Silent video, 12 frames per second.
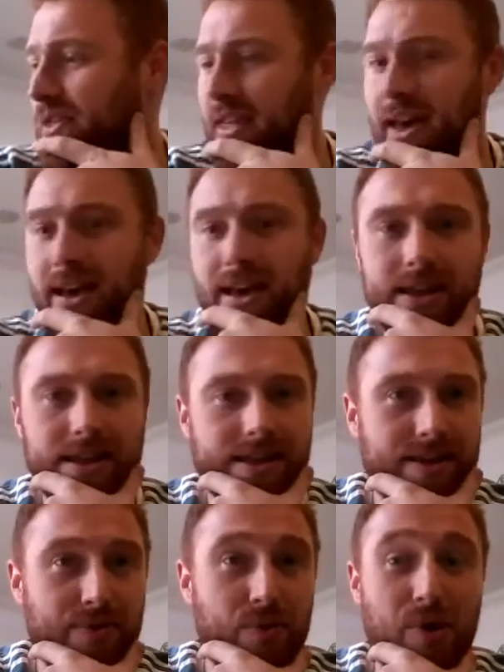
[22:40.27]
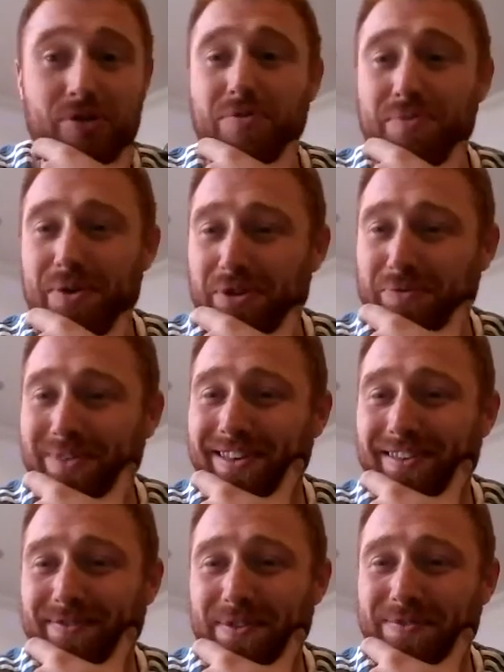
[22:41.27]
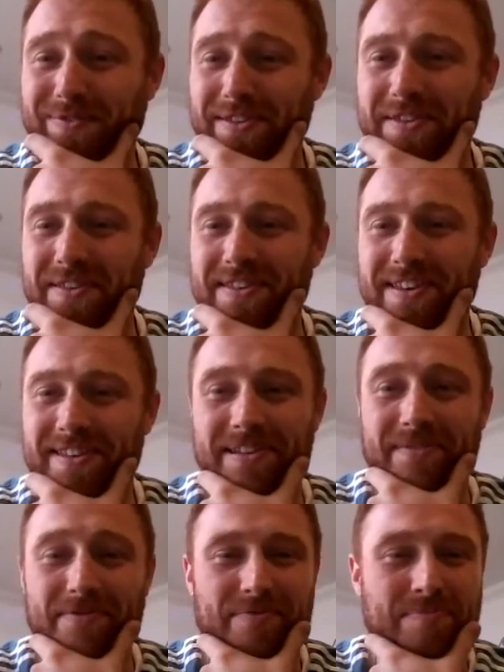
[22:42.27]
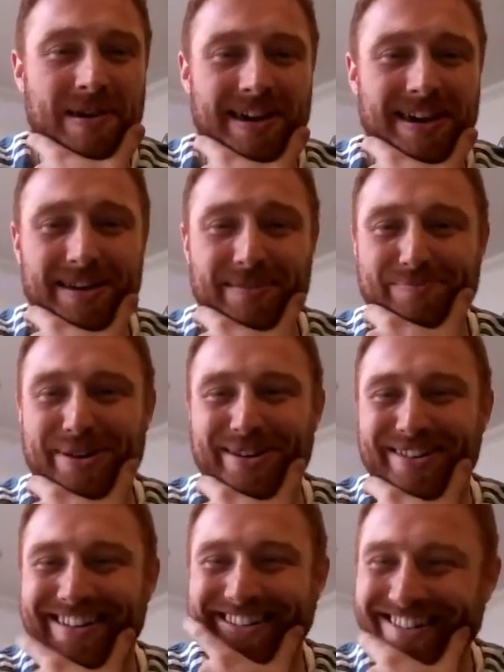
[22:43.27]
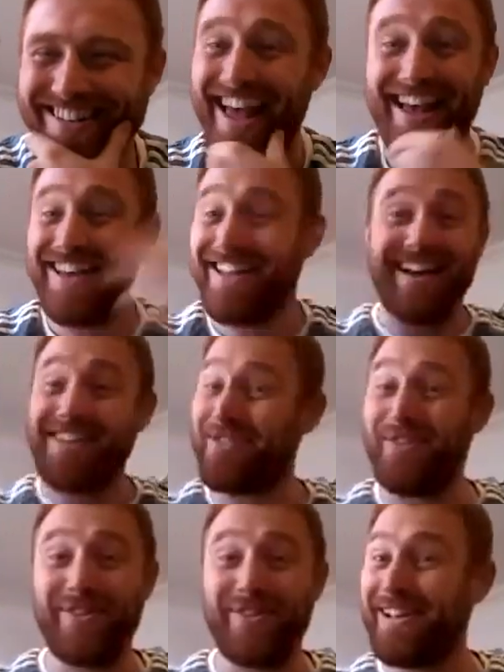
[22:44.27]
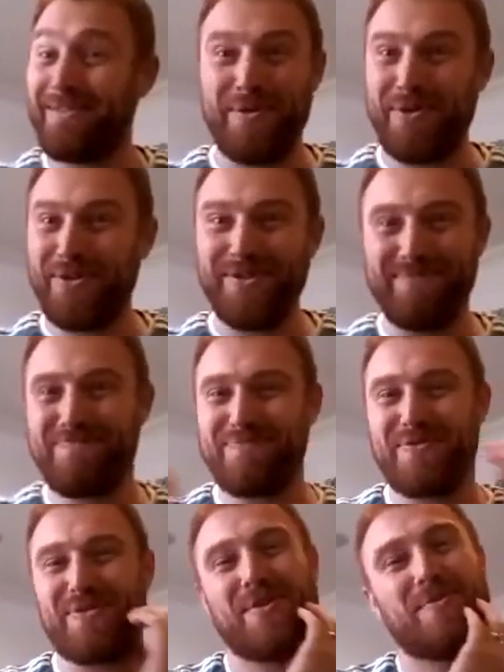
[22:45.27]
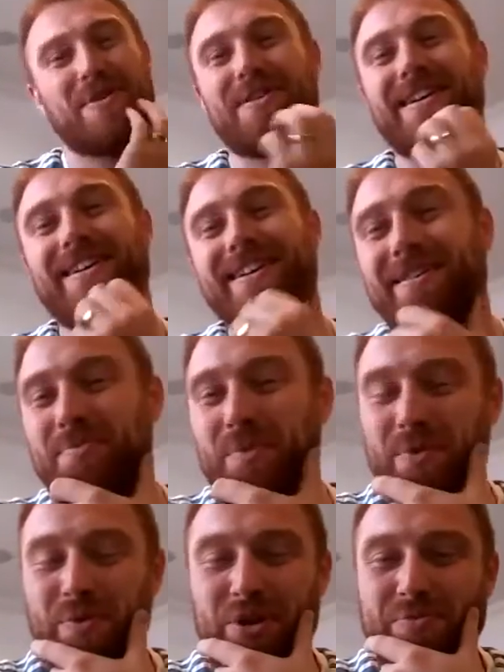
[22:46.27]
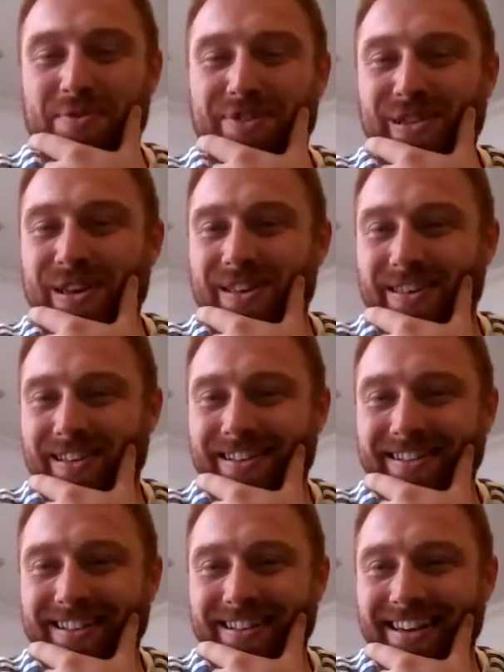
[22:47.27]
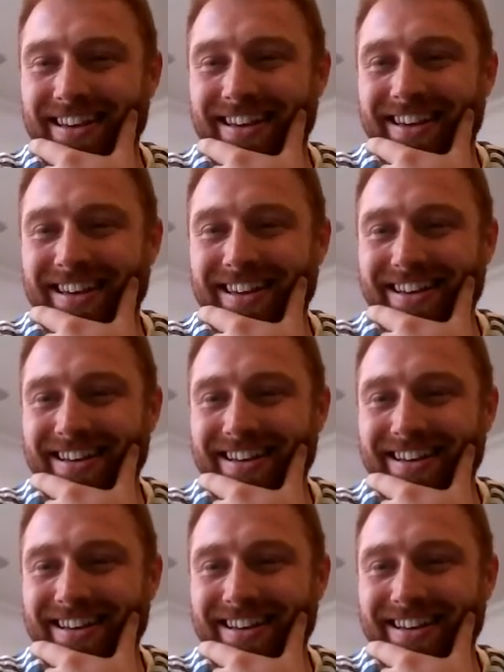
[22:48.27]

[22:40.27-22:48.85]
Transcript: That was supposed to be the 15th and 16th of May, but that's not anymore. So we will be releasing a